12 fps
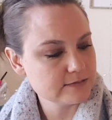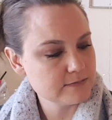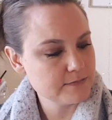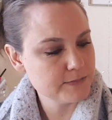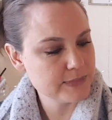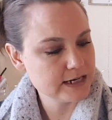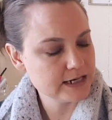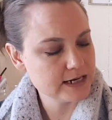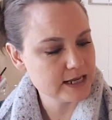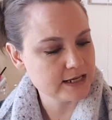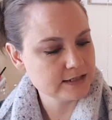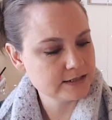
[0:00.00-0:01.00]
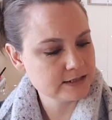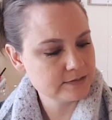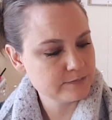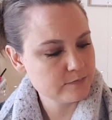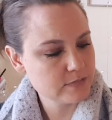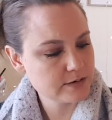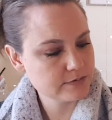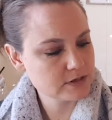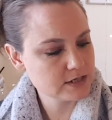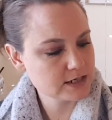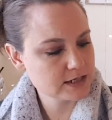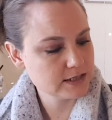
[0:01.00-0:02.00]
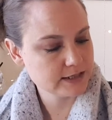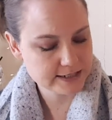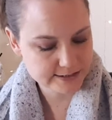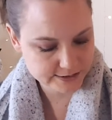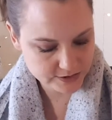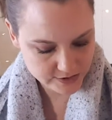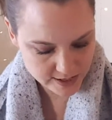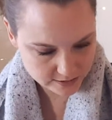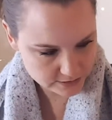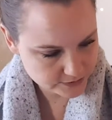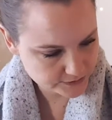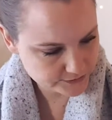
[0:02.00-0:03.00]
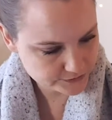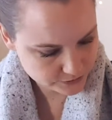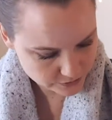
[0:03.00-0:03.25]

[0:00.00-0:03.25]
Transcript: Mini Kit Bubble Cleanser. That looks